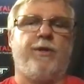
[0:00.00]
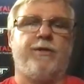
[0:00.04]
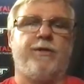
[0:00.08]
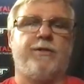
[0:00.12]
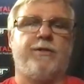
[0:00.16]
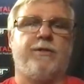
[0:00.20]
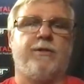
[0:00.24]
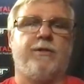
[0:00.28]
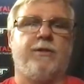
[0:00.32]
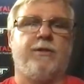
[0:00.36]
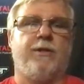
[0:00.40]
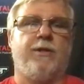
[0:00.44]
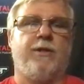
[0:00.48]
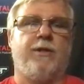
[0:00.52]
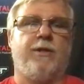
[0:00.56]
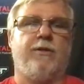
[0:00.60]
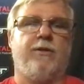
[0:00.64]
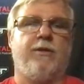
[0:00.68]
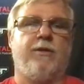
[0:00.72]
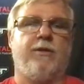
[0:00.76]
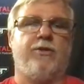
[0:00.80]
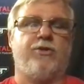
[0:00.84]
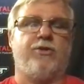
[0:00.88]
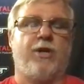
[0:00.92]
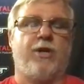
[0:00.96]
us and,
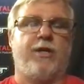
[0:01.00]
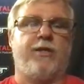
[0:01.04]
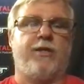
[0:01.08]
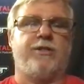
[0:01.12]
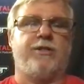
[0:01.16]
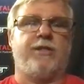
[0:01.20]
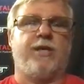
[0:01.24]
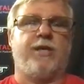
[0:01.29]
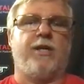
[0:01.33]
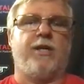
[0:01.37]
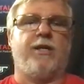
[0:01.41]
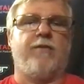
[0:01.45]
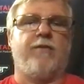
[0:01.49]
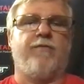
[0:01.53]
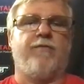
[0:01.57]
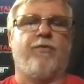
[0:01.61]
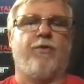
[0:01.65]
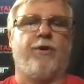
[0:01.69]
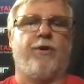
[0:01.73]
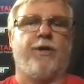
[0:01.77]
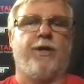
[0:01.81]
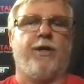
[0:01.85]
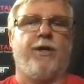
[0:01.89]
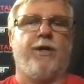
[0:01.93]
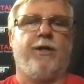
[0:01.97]
and, and try to stand in
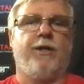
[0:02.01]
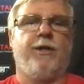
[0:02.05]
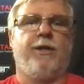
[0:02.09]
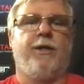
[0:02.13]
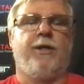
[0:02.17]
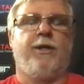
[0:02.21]
for you